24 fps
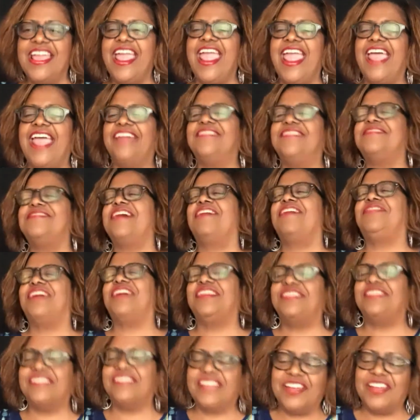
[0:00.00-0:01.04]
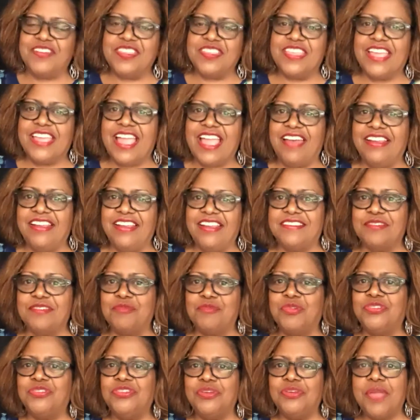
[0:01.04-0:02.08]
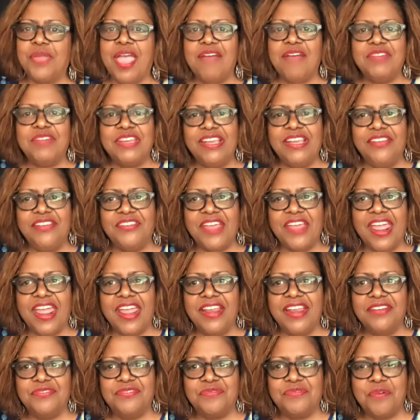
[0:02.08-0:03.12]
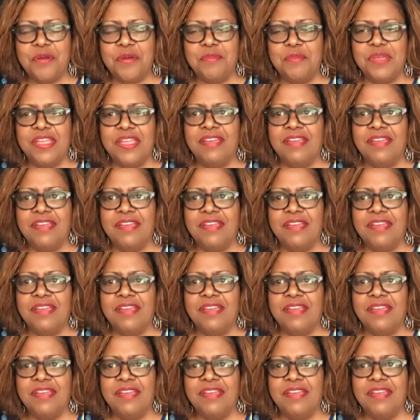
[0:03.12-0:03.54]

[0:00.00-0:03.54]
And so after I took everything out, he said, well, do you have any change for me?